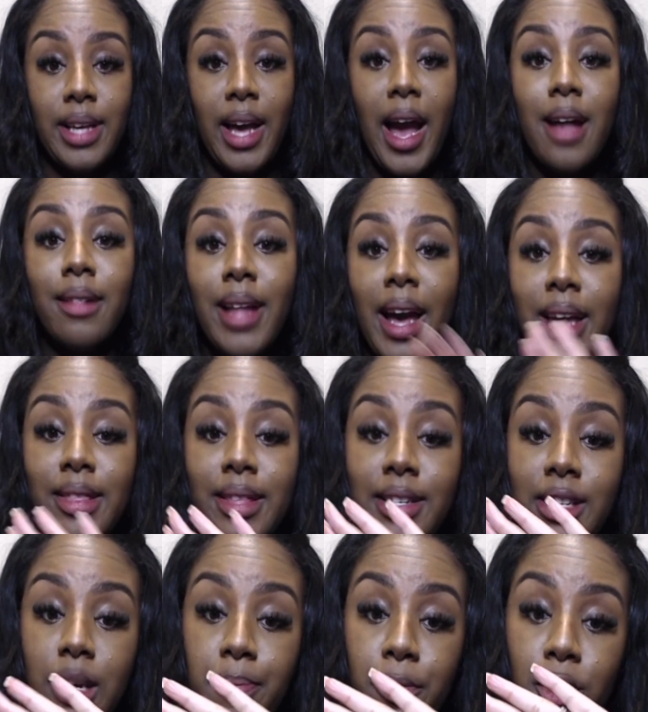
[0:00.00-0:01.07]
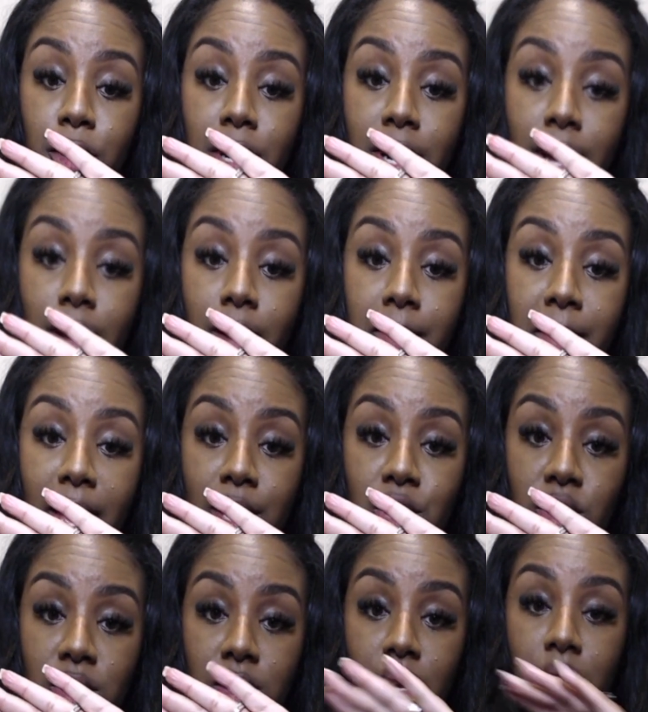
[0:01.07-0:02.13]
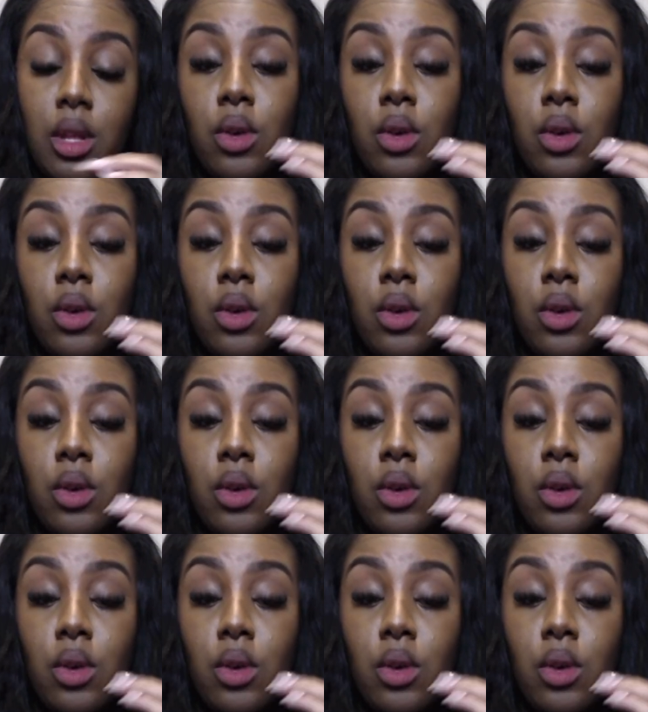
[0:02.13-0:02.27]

I like the deeper edges in the